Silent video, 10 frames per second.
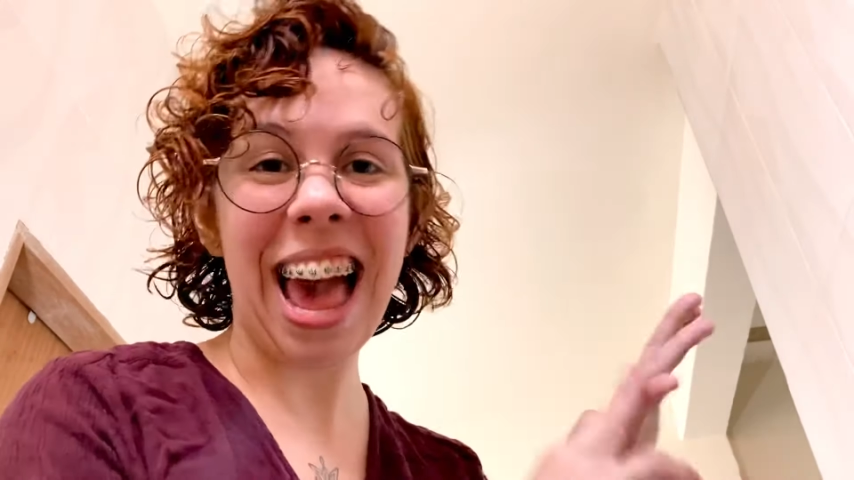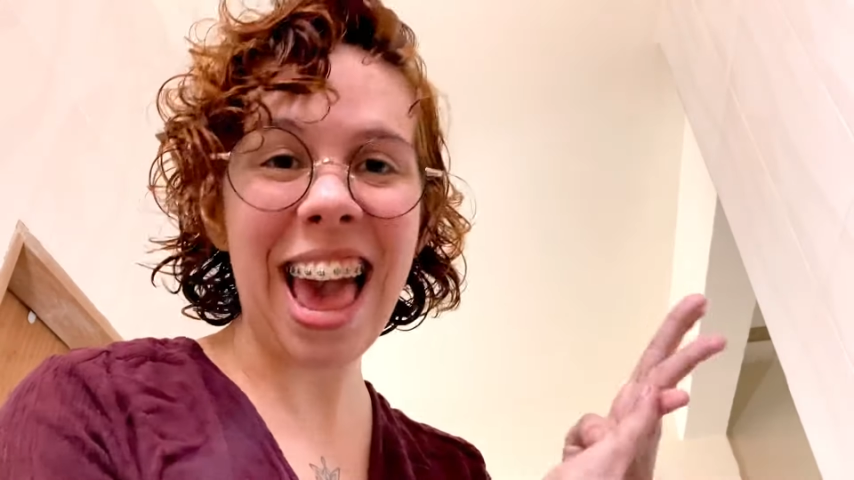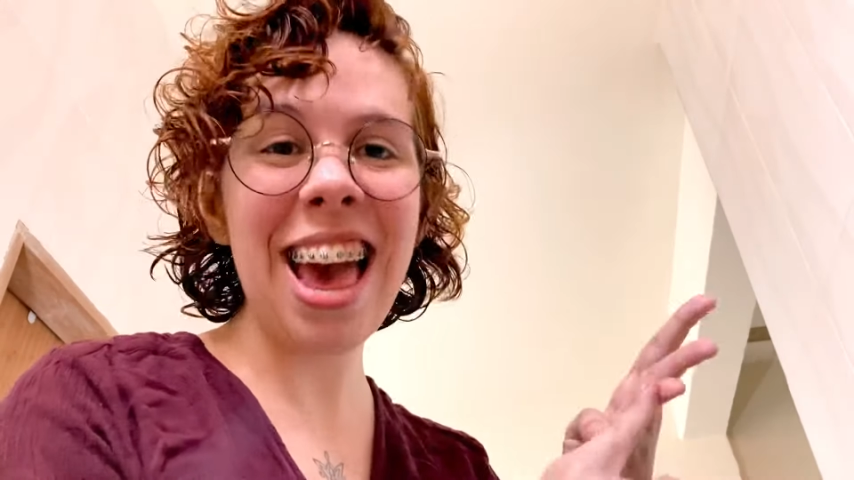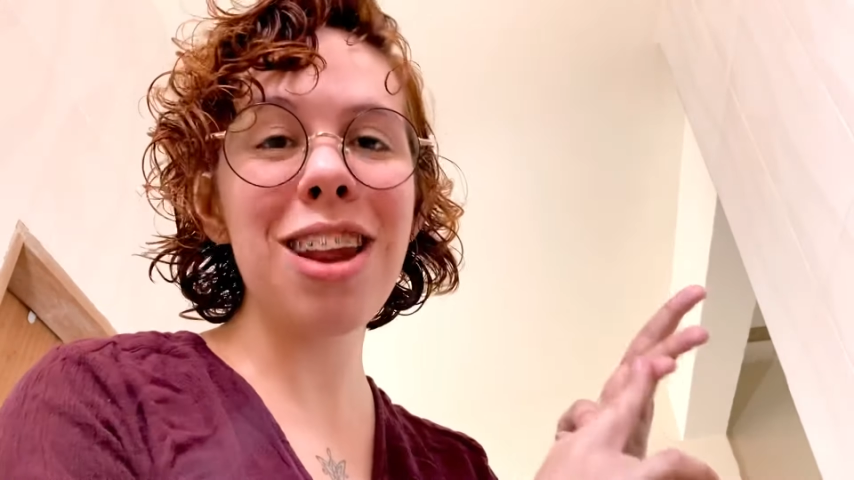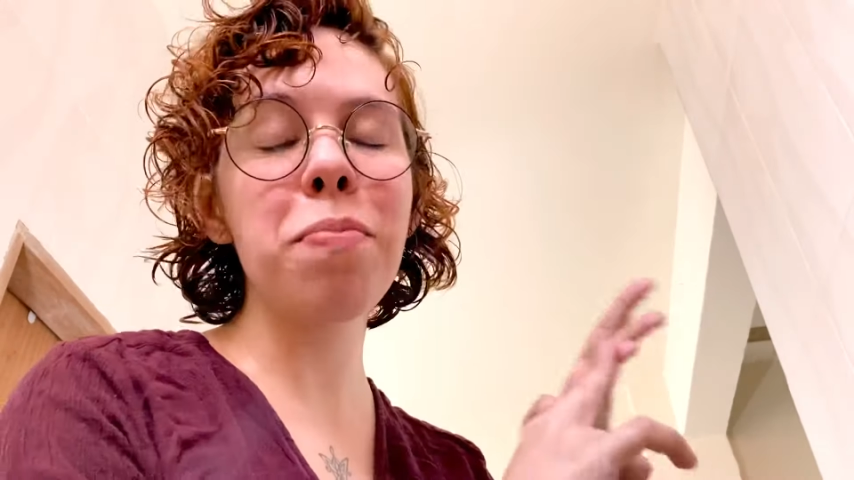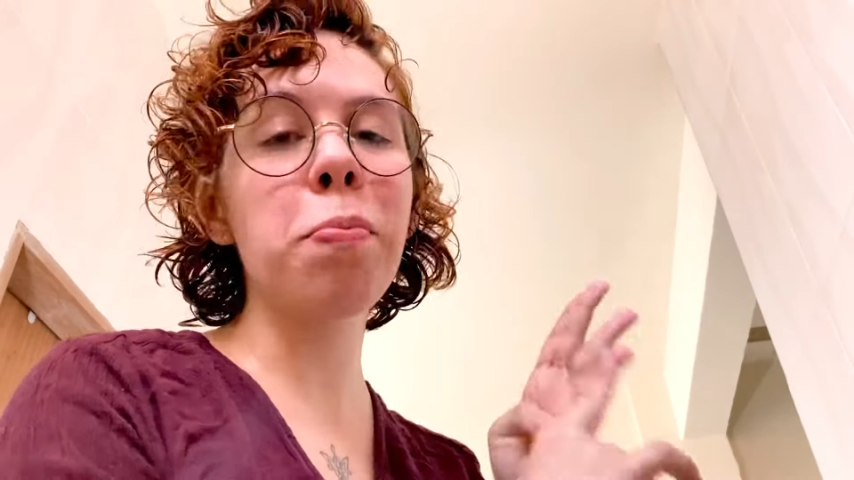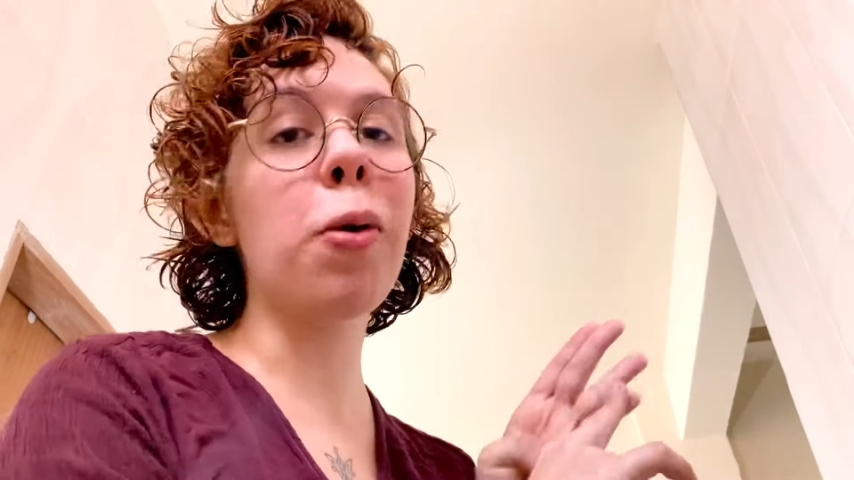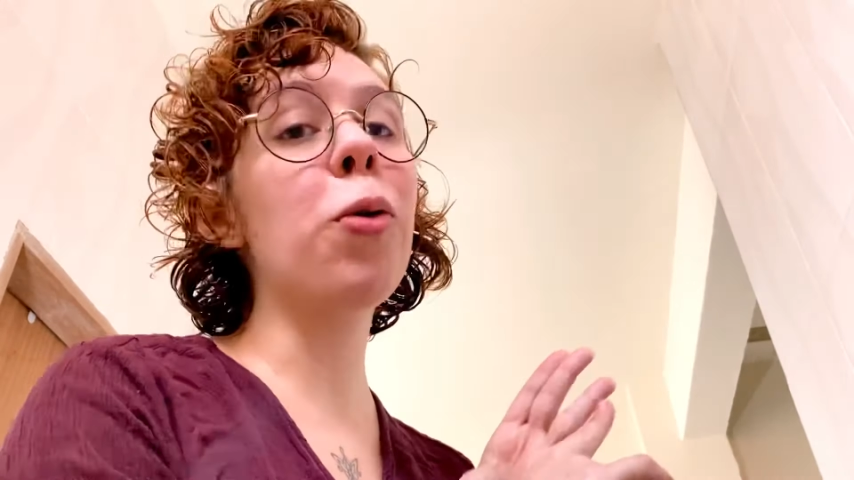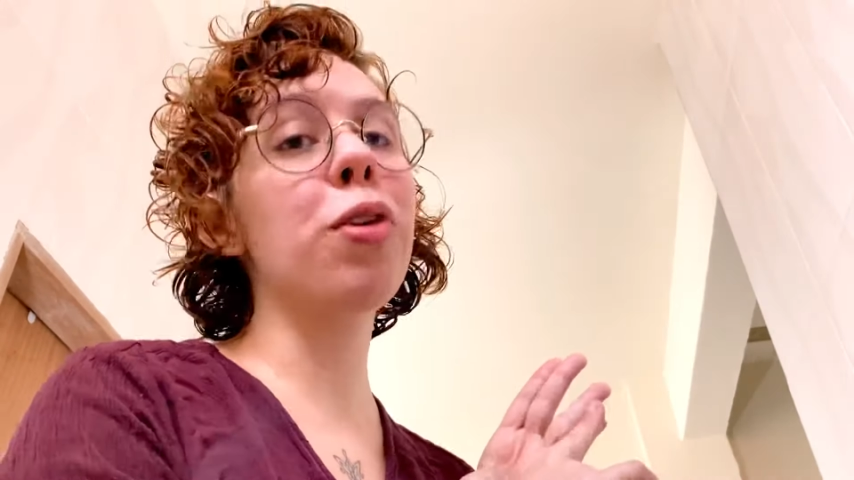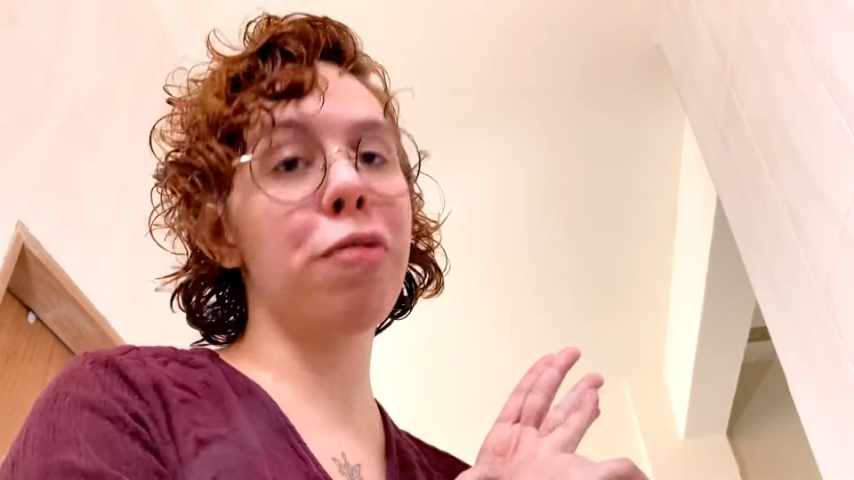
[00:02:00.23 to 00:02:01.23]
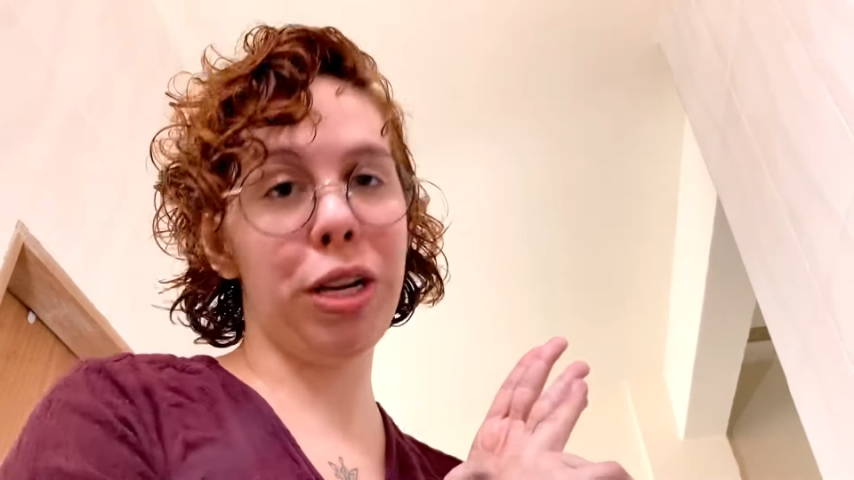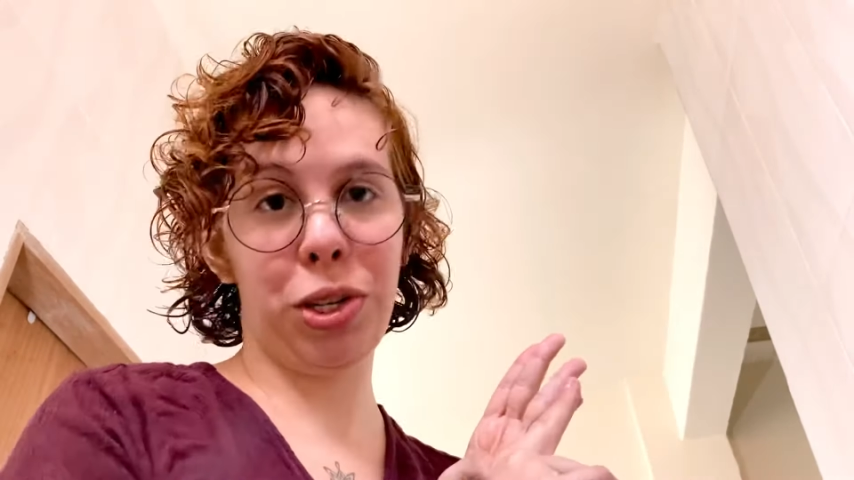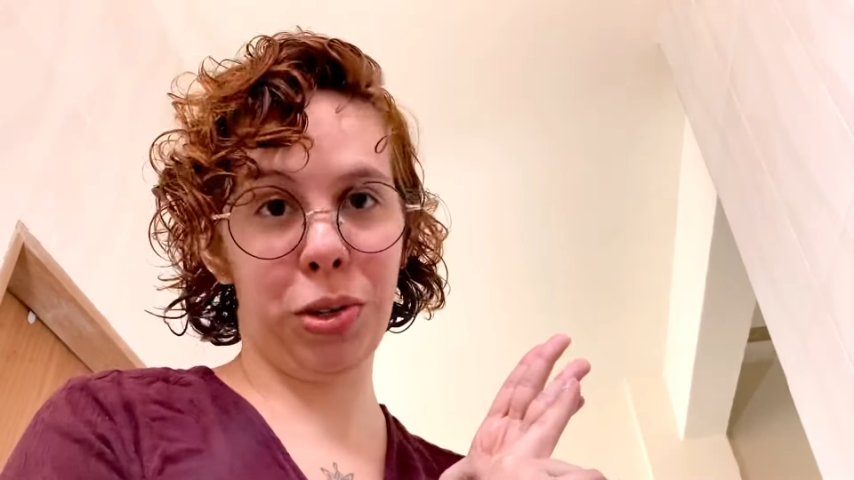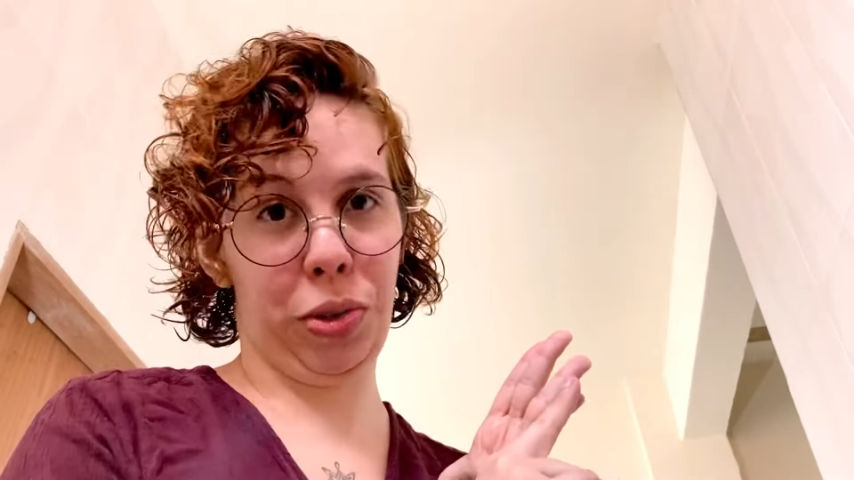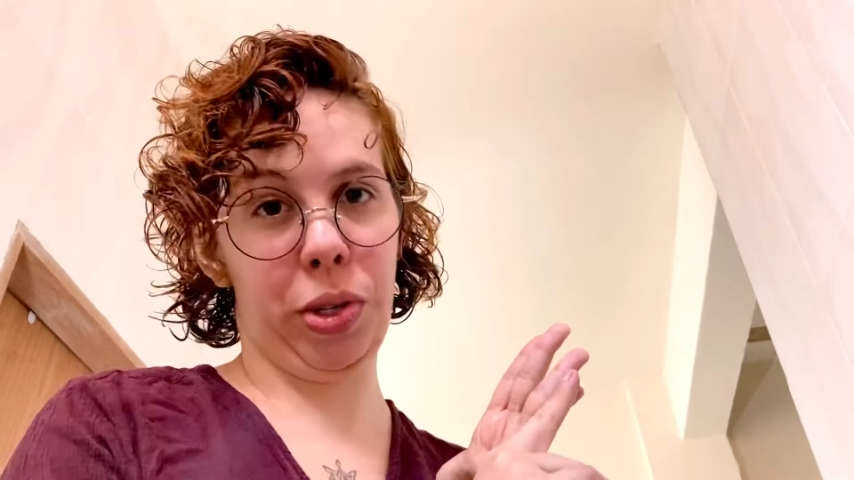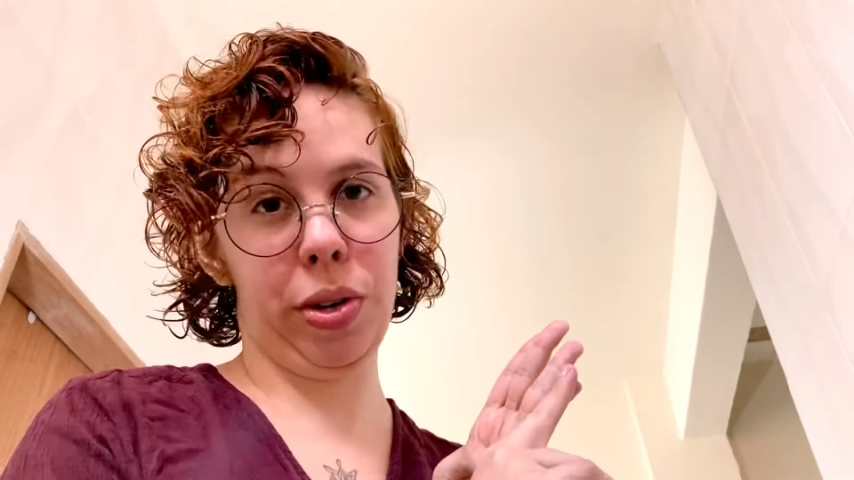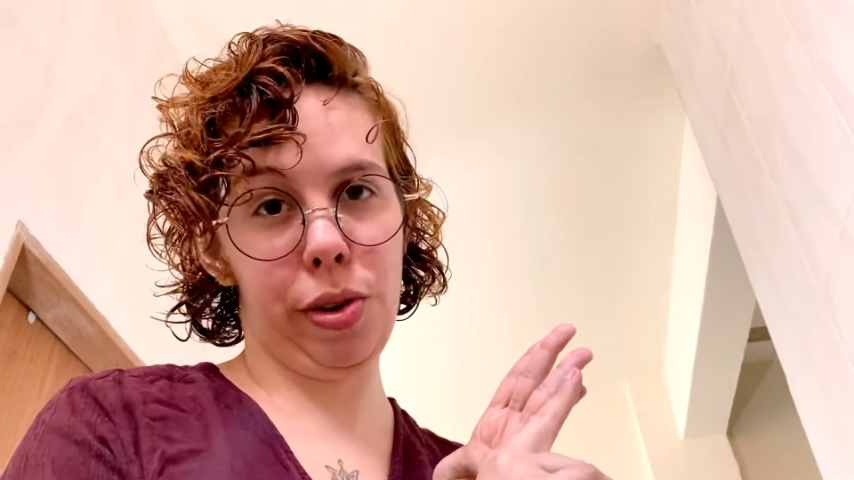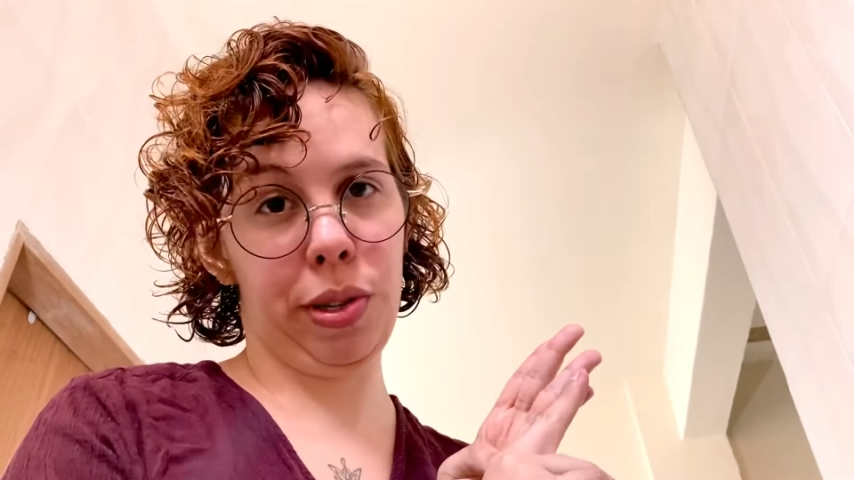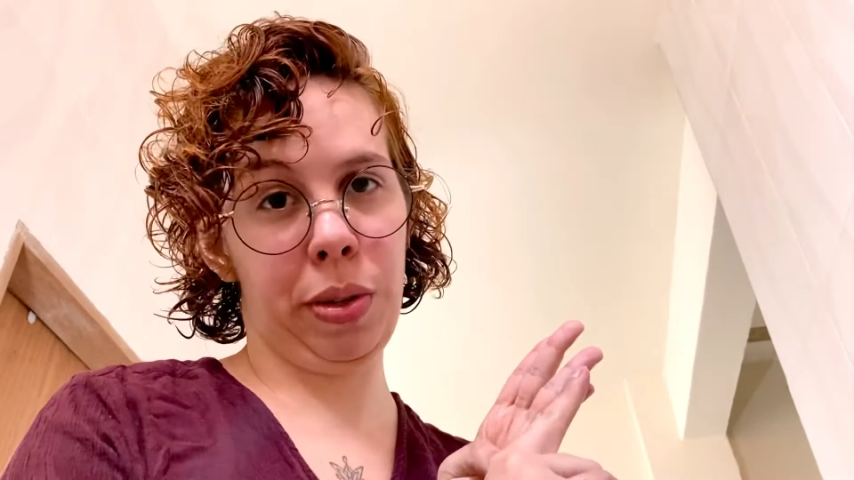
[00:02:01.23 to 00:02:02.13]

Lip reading: and motivational songs.